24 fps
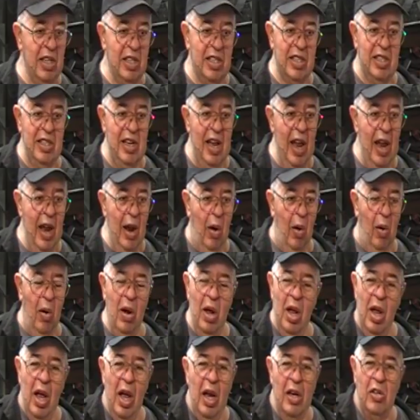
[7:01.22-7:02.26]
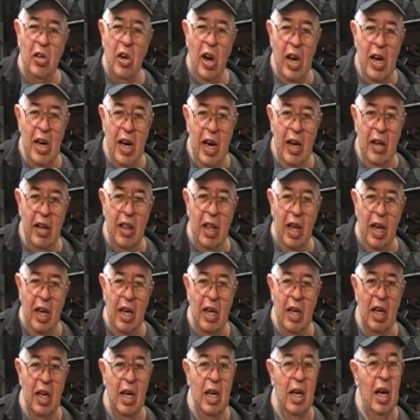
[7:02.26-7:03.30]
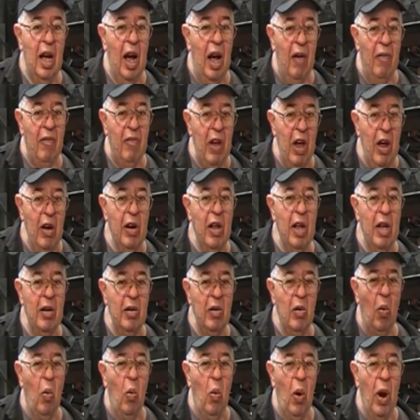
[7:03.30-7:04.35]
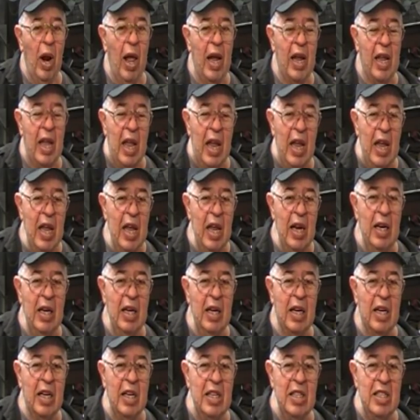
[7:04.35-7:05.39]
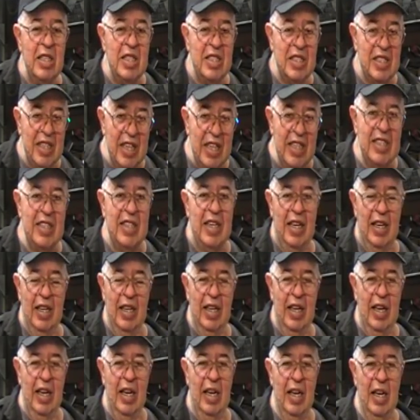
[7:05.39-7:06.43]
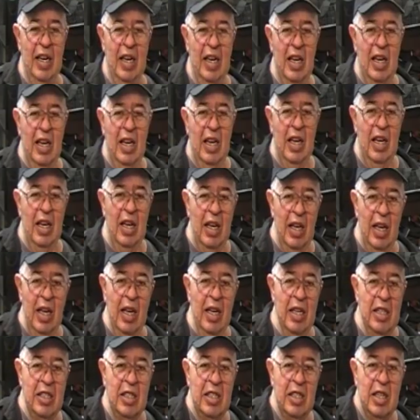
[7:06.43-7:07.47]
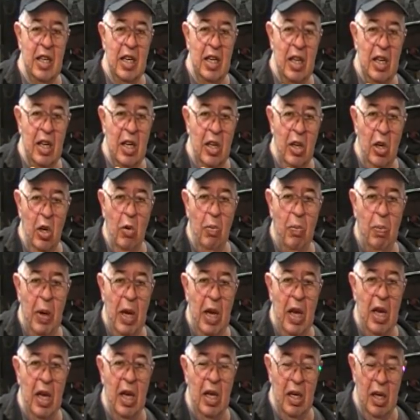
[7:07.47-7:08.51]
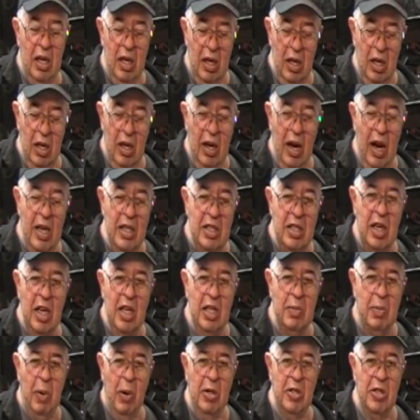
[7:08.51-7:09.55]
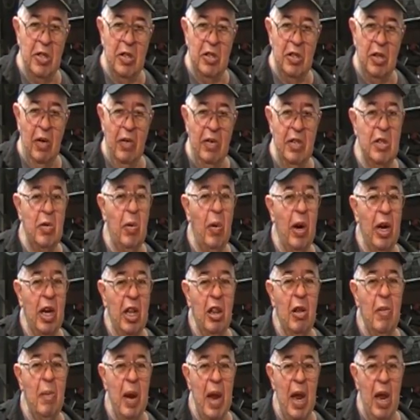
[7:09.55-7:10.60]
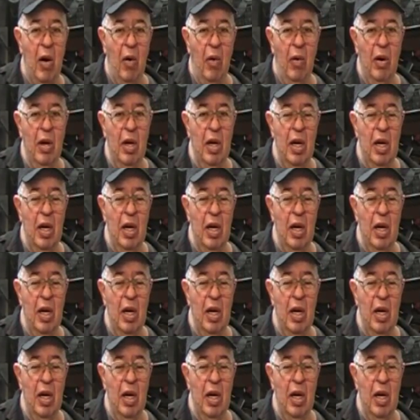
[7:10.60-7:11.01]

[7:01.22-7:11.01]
the snail, I've tried anything. I found that what I can get consistently is UP, United States Postal Service, regular mail.